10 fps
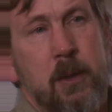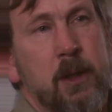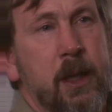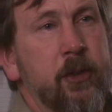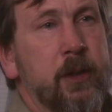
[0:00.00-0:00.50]

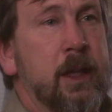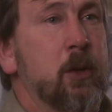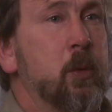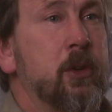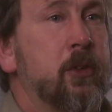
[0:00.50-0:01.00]
in as a
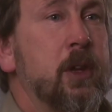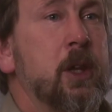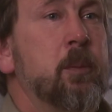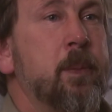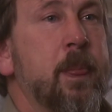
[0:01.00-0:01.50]
get-rich
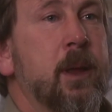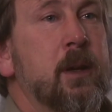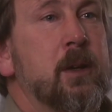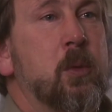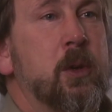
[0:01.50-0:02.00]
scheme,
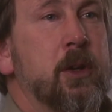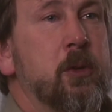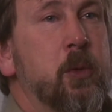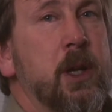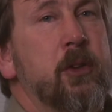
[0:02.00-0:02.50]
where
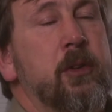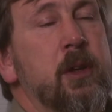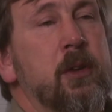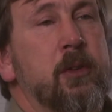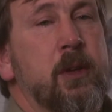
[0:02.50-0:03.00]
you'd raise
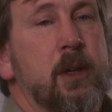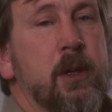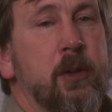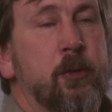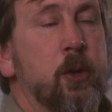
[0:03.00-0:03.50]
these,
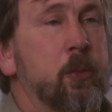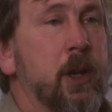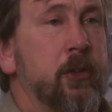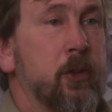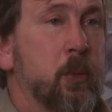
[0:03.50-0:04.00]
the fur
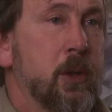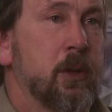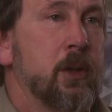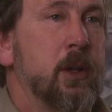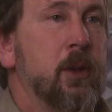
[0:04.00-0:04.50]
prices were
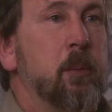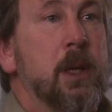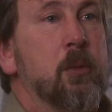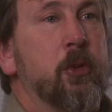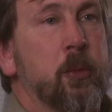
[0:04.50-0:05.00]
good and the
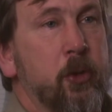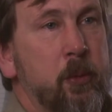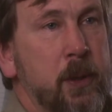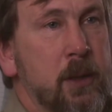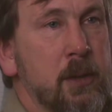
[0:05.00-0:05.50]
meat was supposed
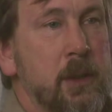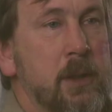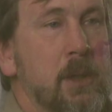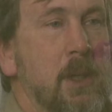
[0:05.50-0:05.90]
to be good,